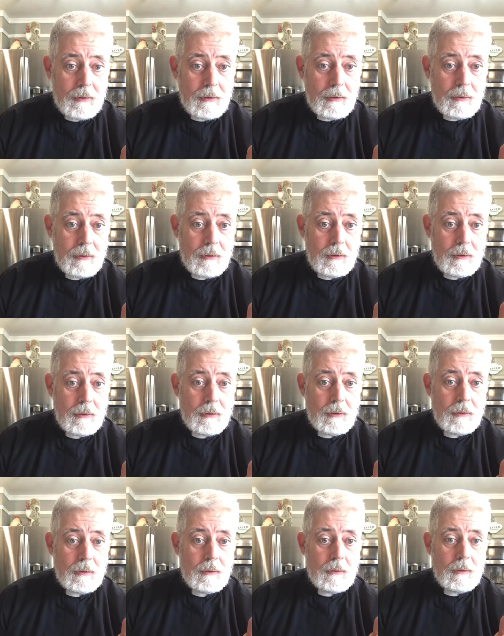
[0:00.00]

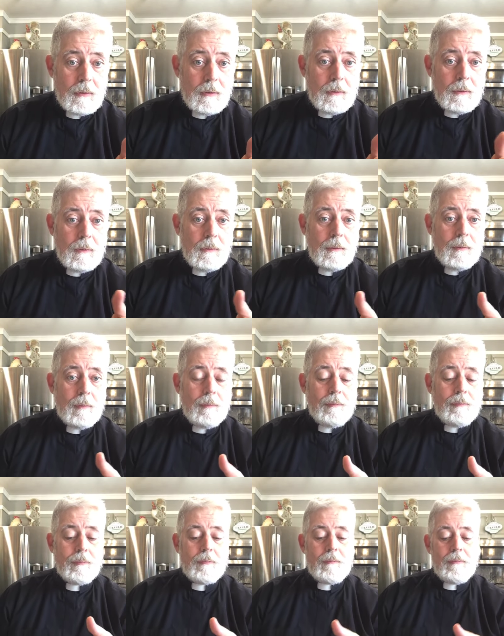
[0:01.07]

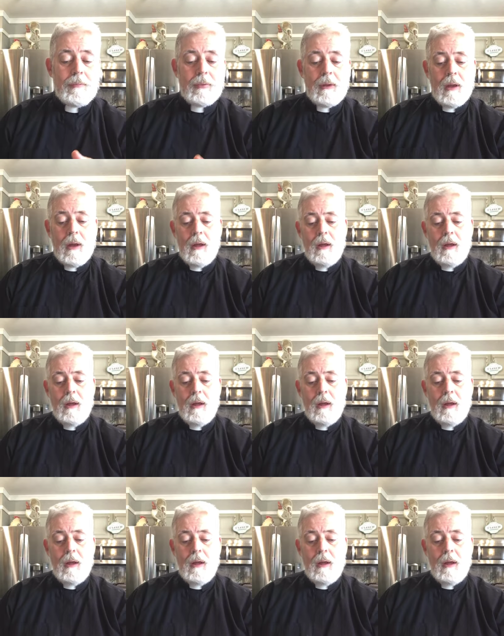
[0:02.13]
No one is speaking in this clip.